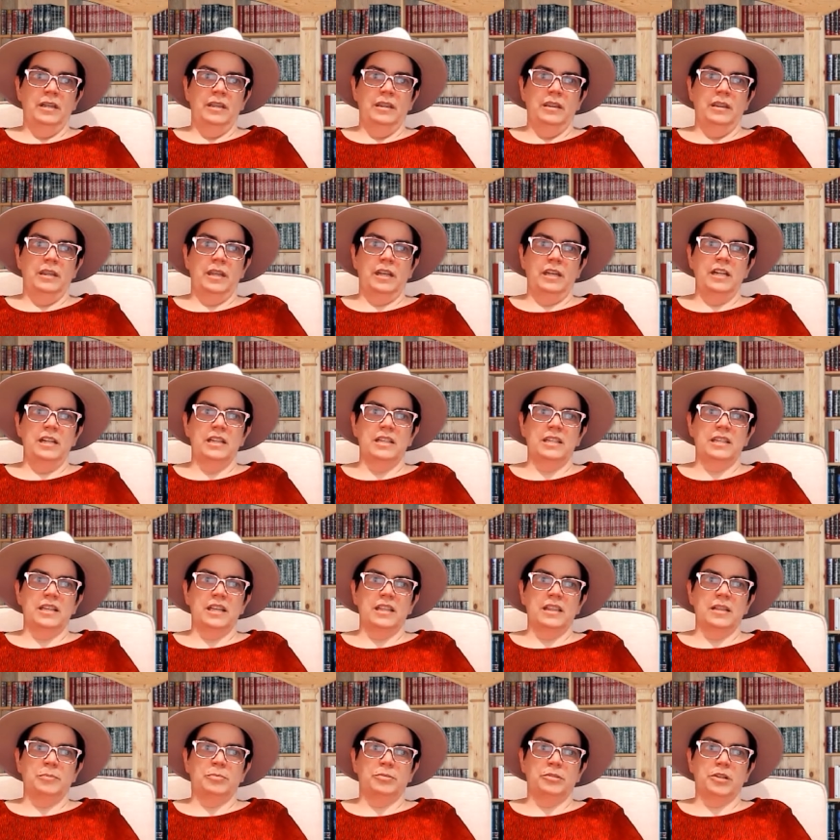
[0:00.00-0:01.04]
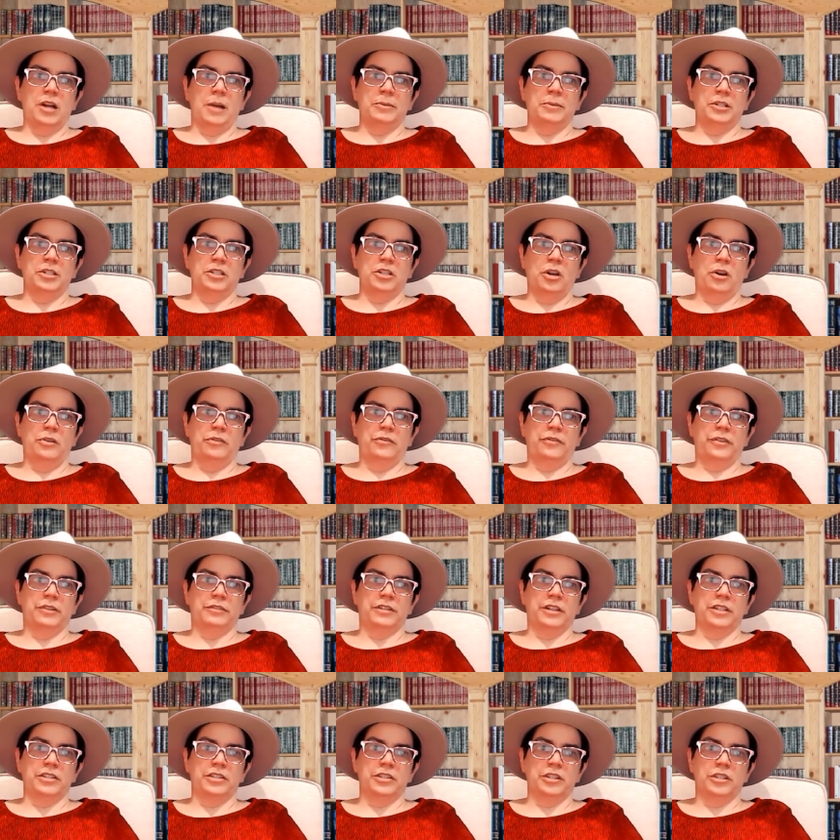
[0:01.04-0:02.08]
They need to set the proper tone for the
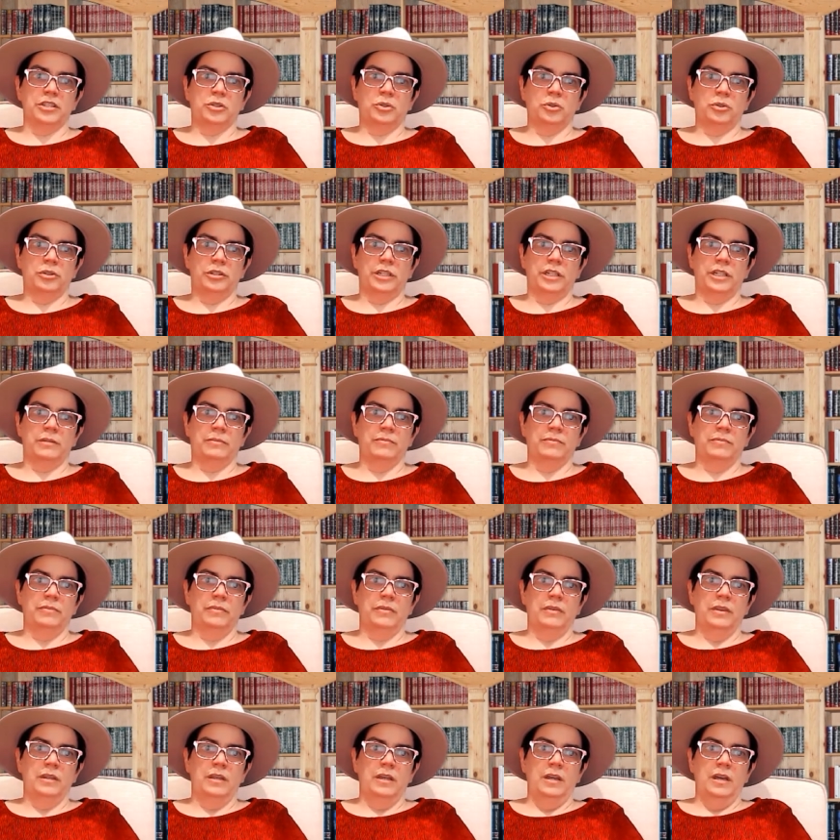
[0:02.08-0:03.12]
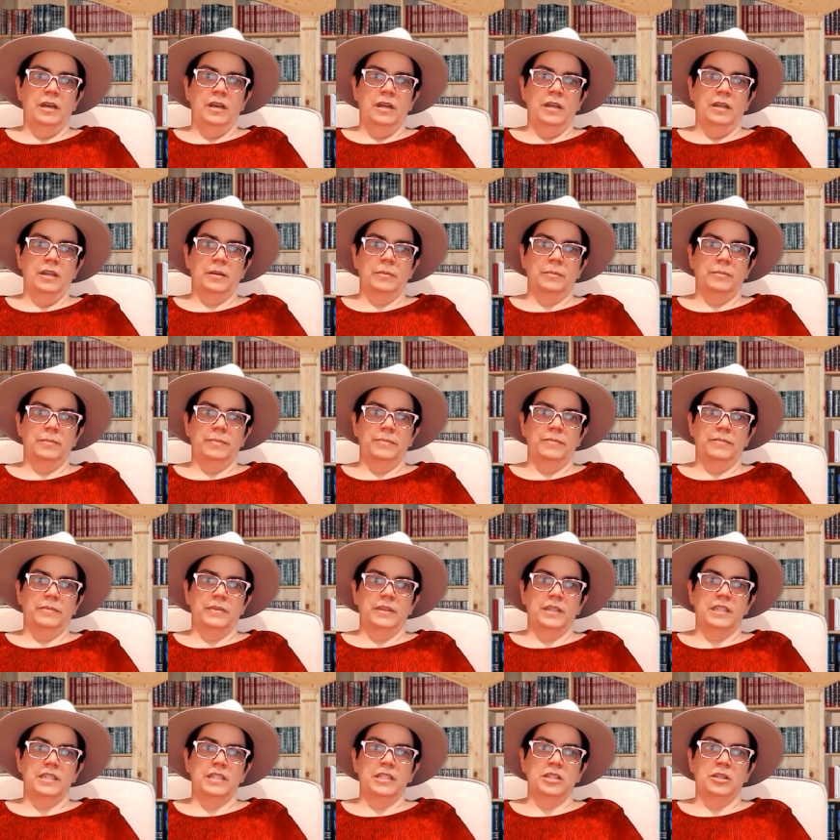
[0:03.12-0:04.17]
rest of the story.
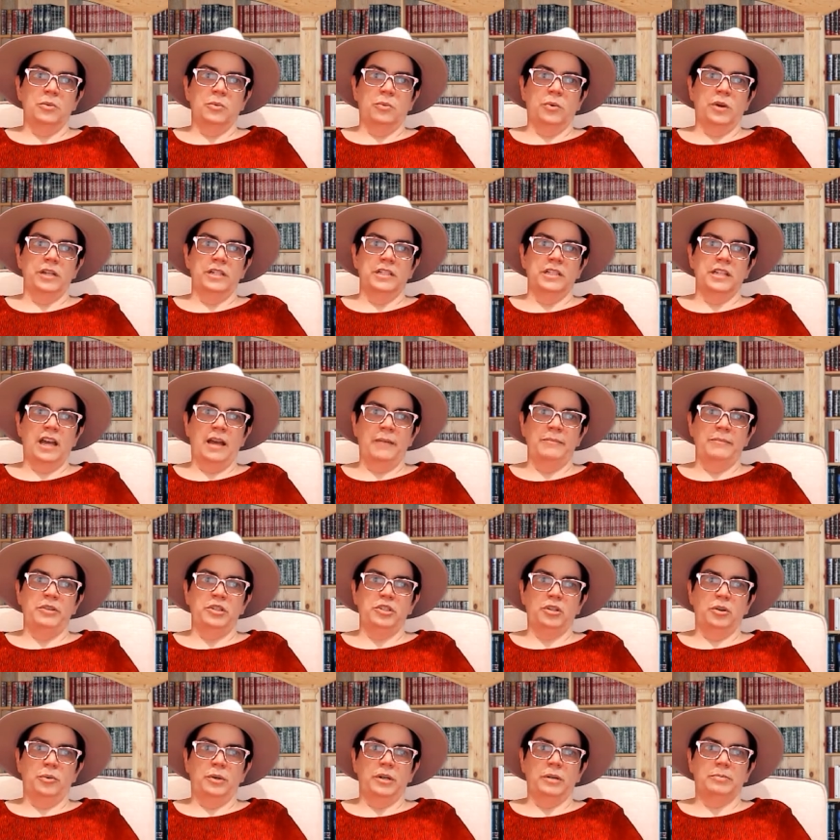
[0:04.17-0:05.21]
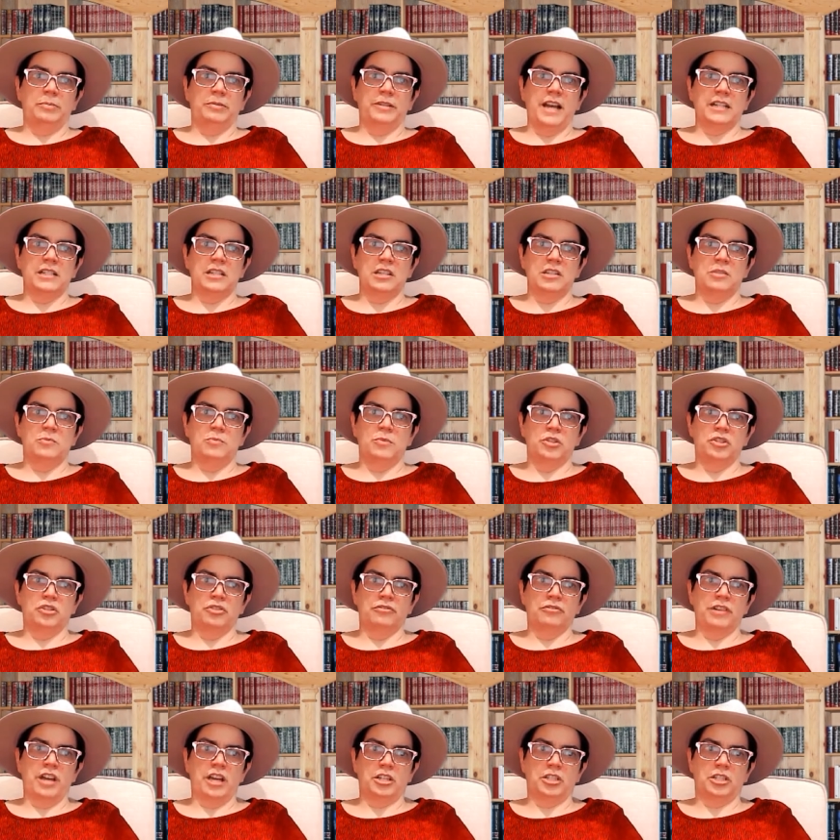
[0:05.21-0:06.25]
This is the one time you don't want to practice
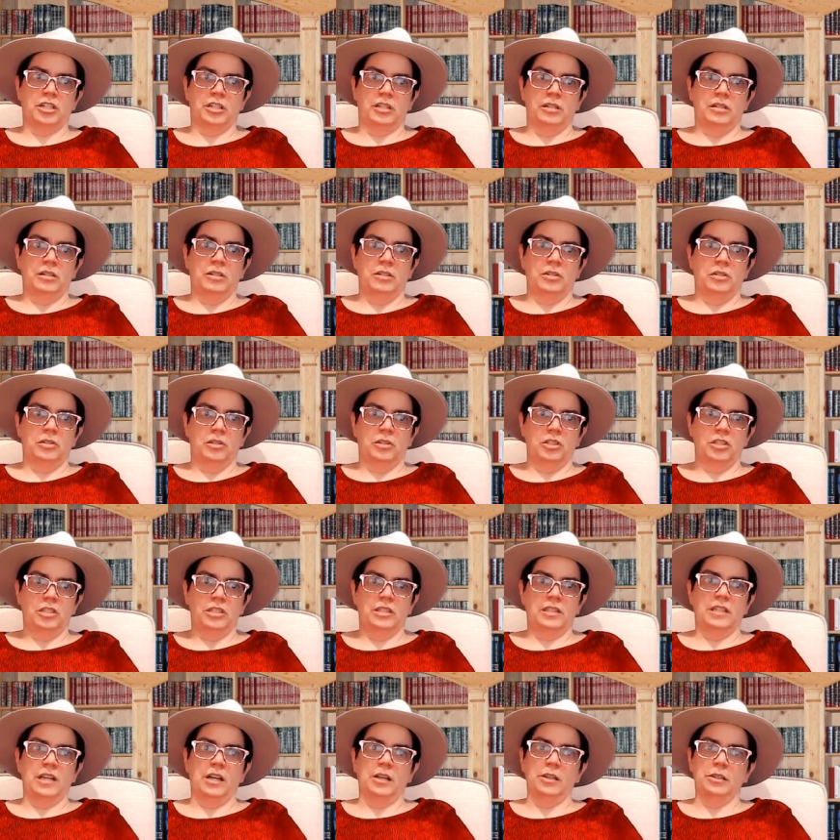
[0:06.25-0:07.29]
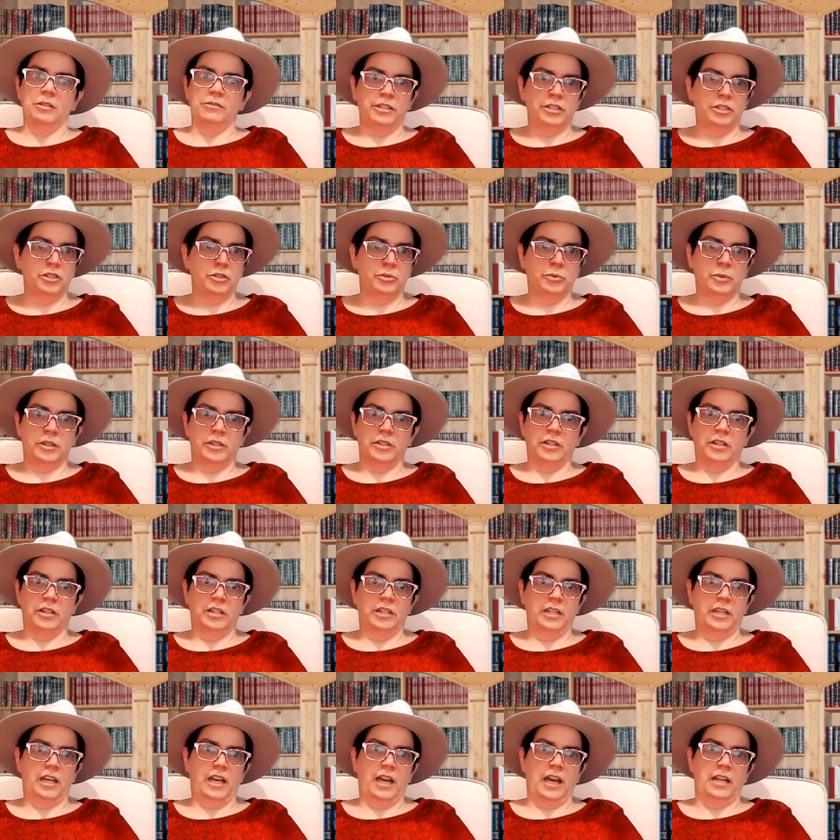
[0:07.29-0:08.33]
misdirection. Just tell the readers what they're going
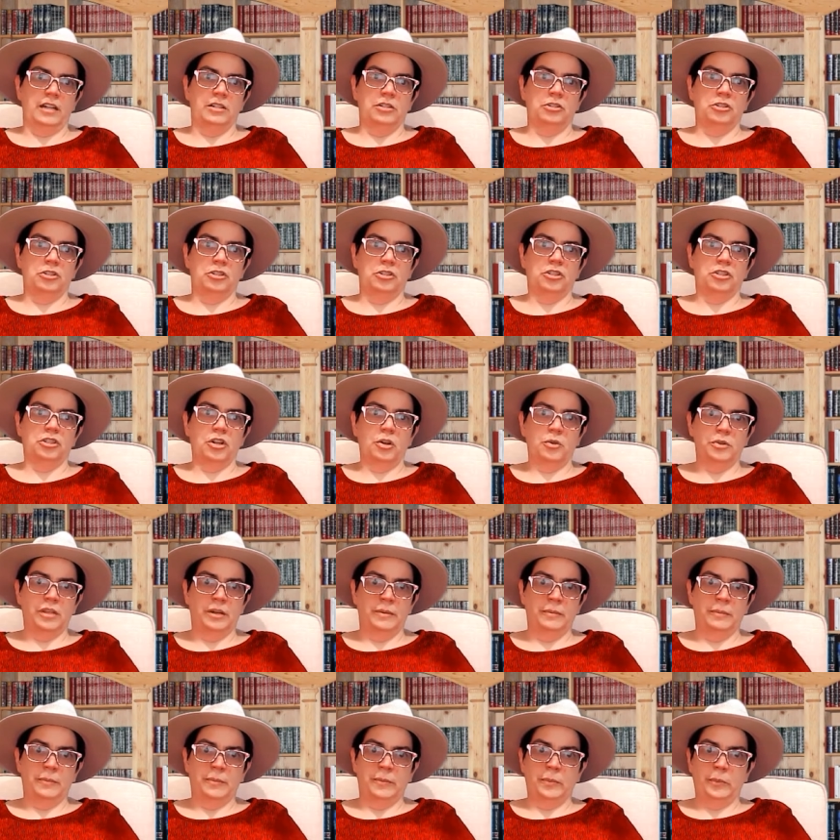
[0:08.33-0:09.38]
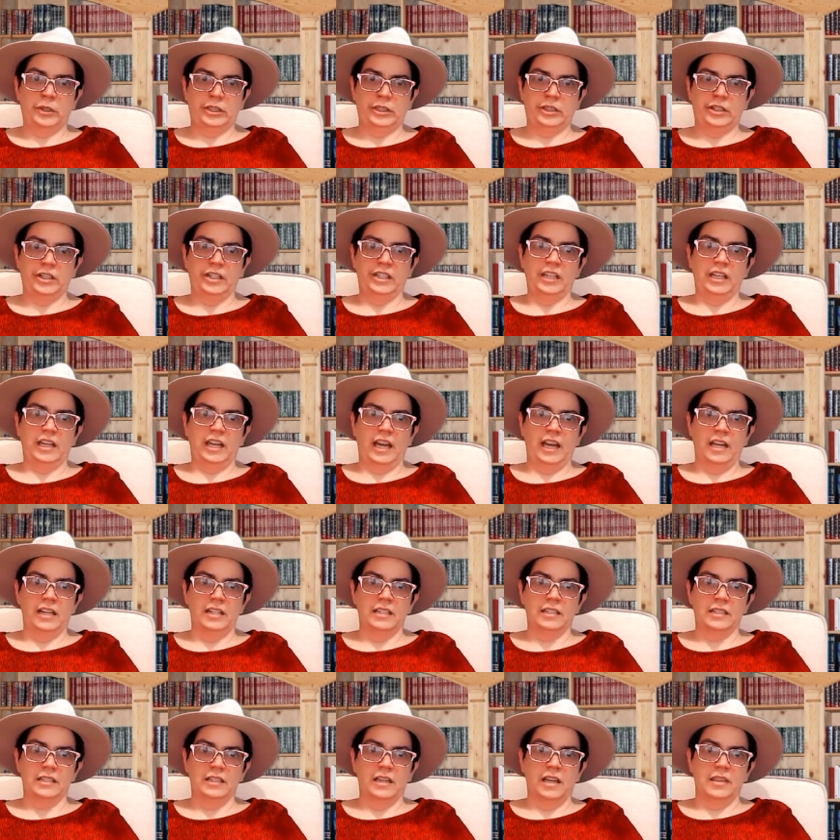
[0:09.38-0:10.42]
to get. Show them what they're going to
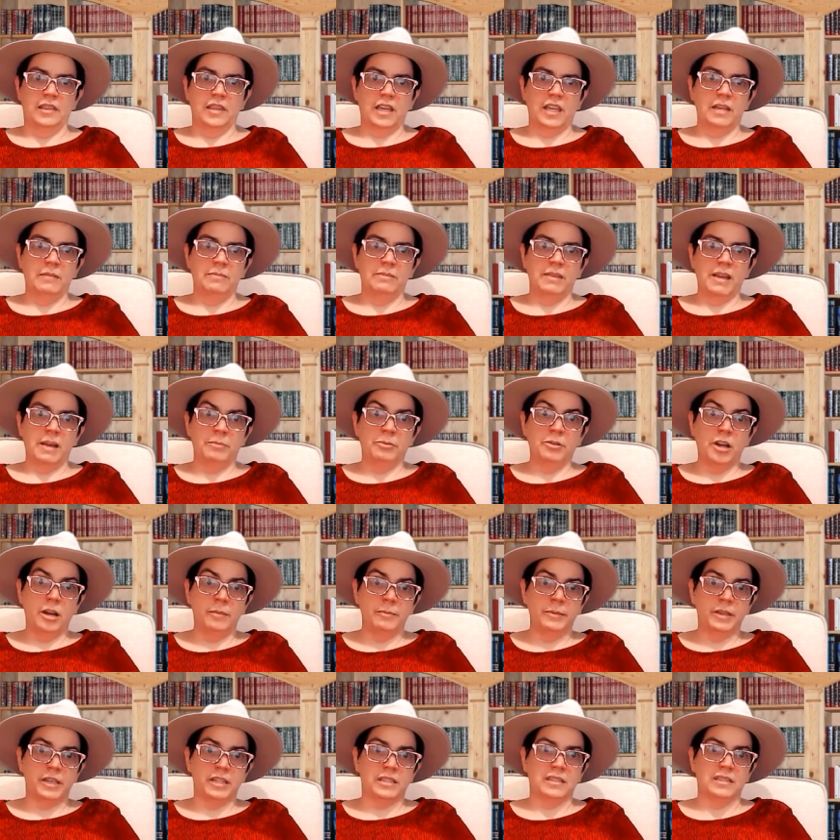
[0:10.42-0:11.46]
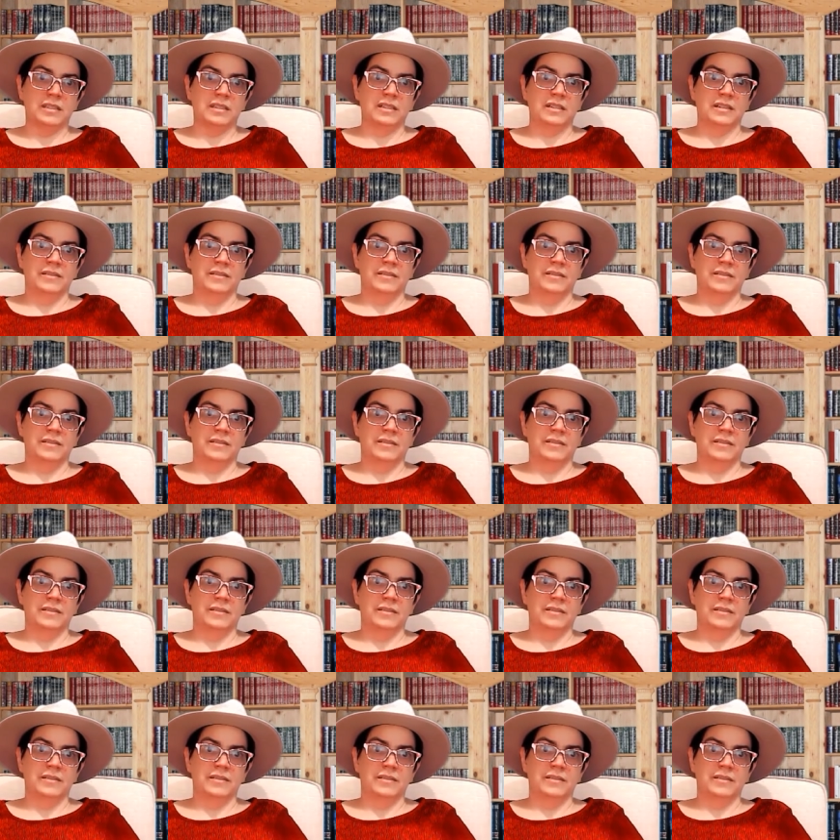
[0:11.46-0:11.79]
get. And then keep that promise.